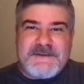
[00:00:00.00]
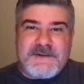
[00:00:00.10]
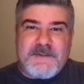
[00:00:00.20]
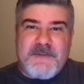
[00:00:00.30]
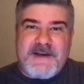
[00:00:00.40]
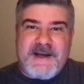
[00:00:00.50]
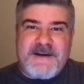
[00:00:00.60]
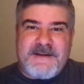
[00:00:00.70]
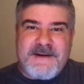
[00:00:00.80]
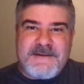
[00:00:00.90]
Took the bed
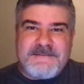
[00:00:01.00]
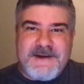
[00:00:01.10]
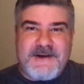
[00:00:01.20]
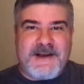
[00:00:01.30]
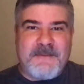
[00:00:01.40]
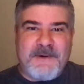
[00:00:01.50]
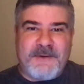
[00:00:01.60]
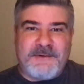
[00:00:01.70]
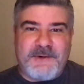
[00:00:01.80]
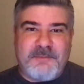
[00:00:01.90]
out of there. Now I got my
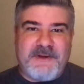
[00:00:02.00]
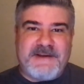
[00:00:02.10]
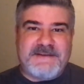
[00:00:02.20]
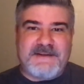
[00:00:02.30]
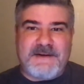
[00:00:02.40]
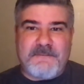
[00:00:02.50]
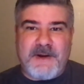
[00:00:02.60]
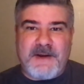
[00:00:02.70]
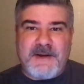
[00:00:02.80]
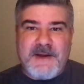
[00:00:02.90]
own little place, and
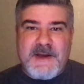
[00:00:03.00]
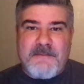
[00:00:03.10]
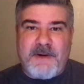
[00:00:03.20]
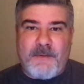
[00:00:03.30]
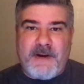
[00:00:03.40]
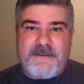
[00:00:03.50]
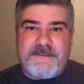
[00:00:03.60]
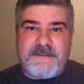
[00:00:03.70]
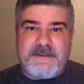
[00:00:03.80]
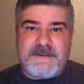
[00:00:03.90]
my
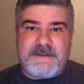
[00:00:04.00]
wife